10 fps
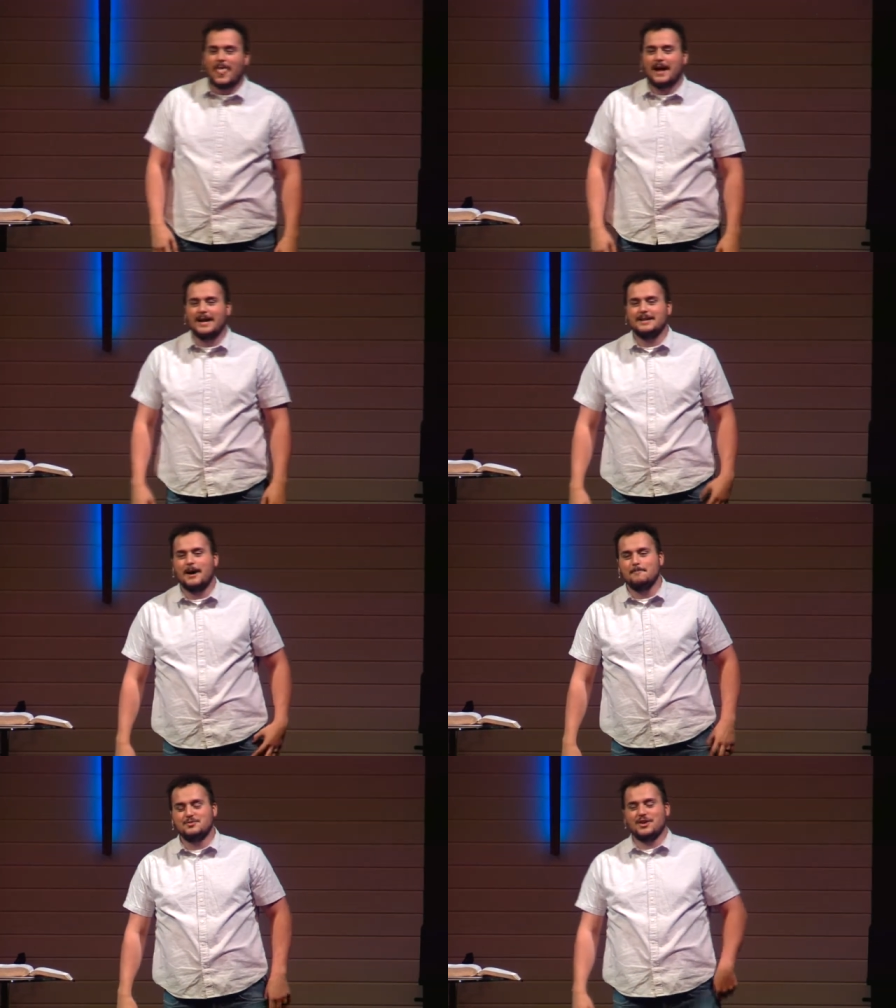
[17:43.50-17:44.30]
And
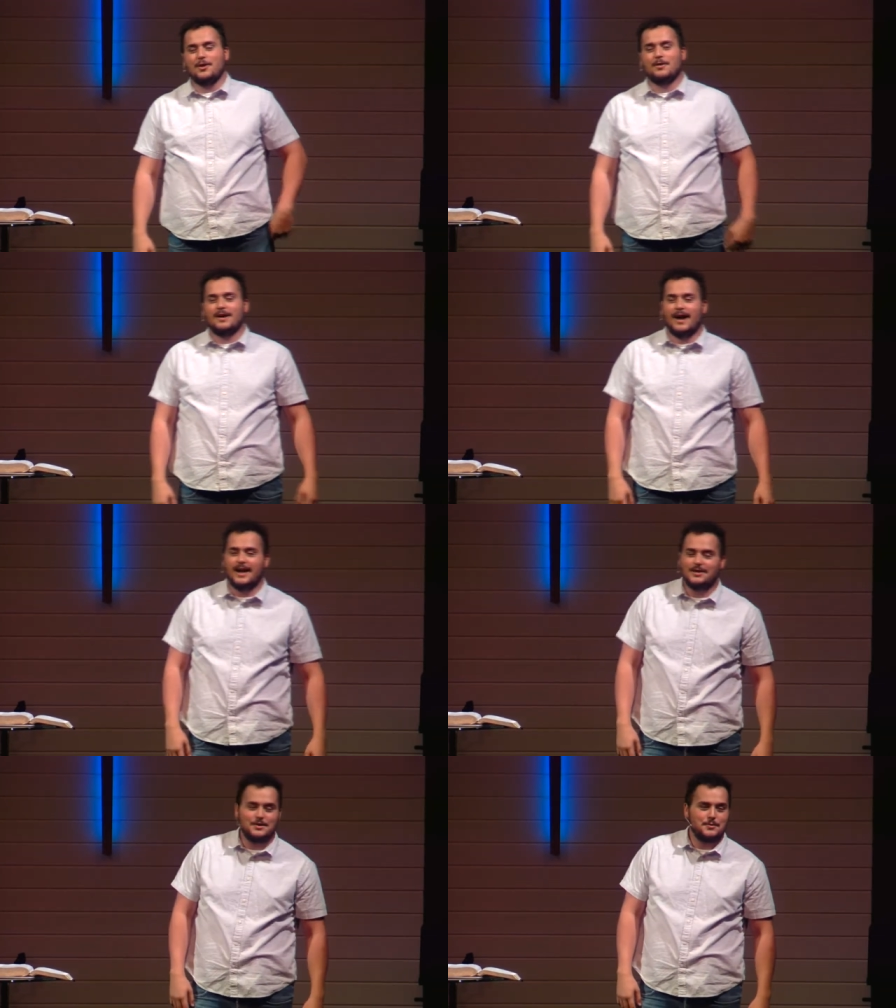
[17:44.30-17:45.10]
um, so
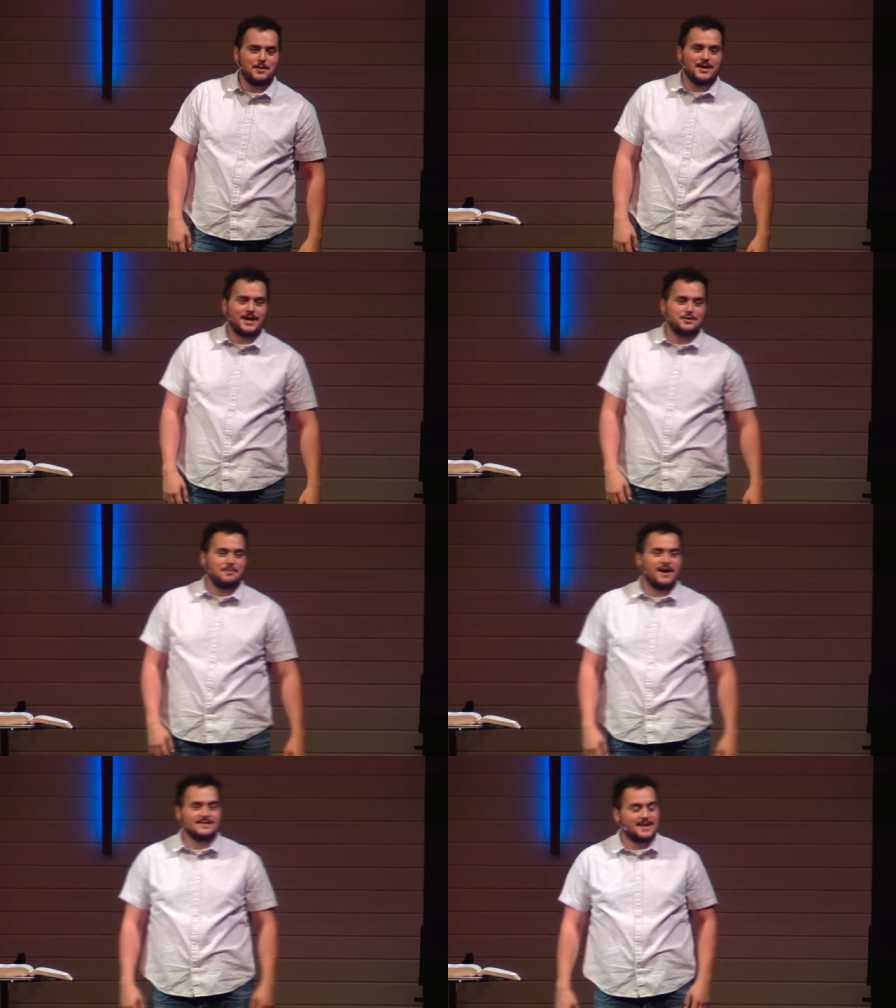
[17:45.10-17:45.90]
I do what I do
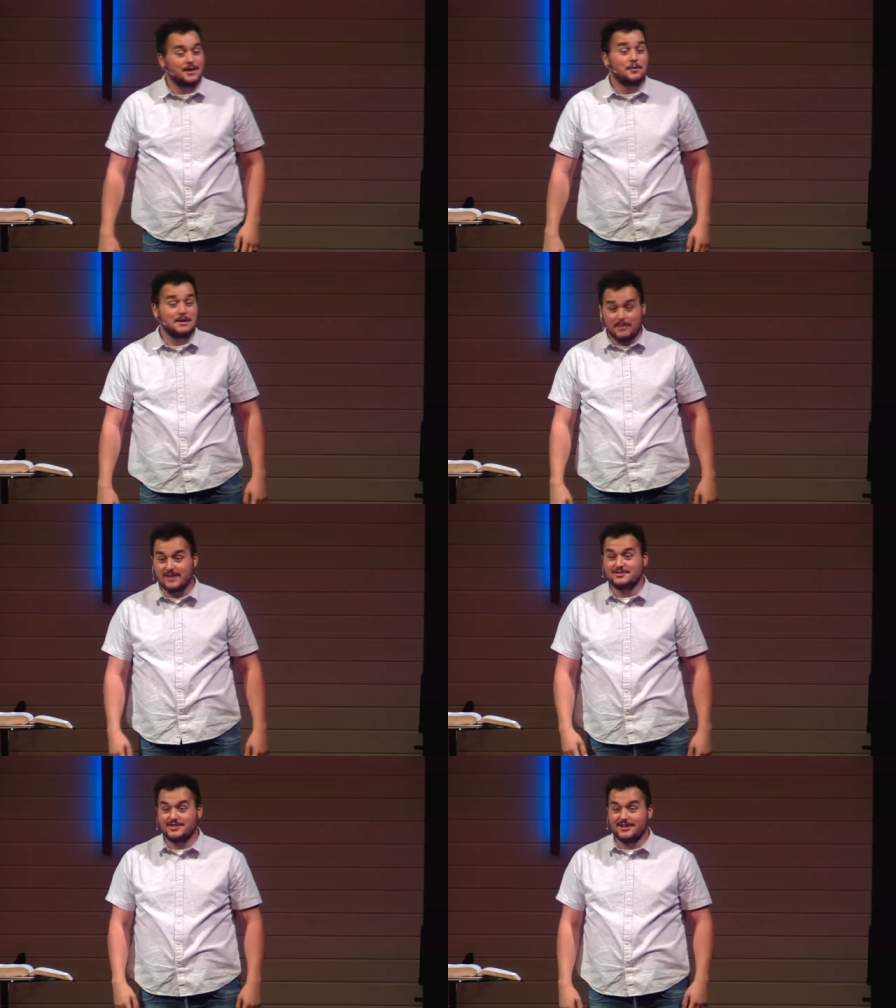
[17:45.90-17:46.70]
best. I go get
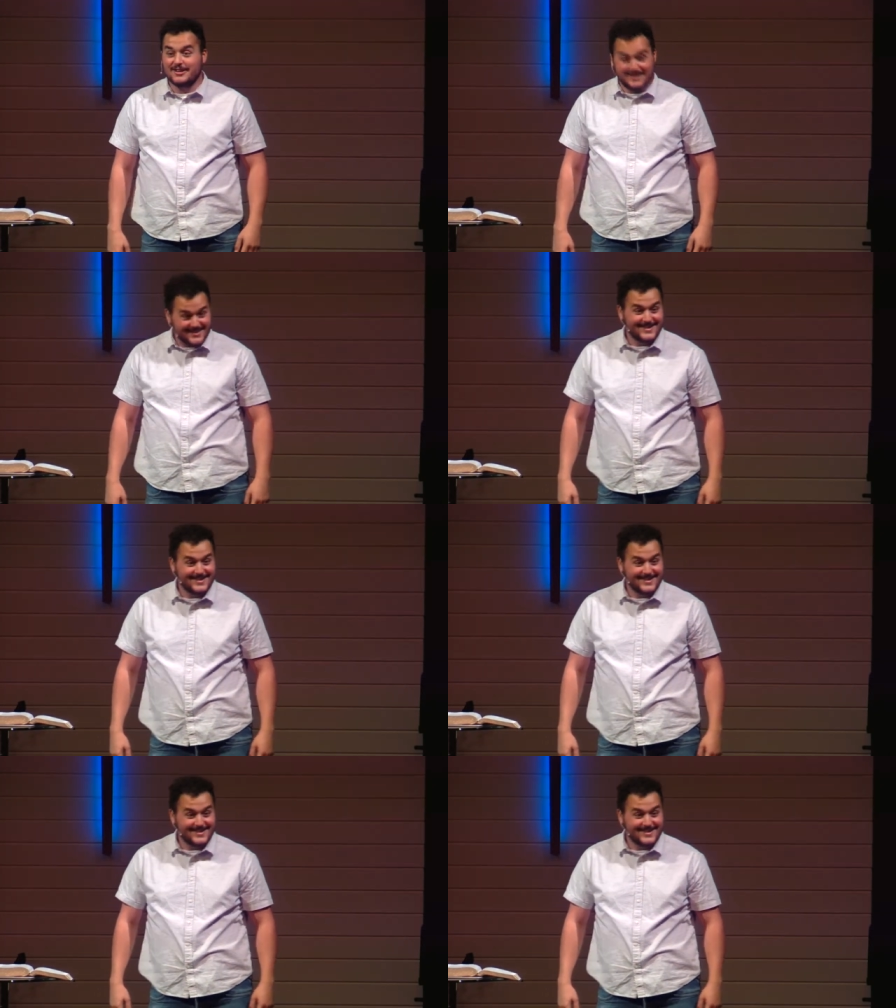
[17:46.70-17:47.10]
Pastor Jerry.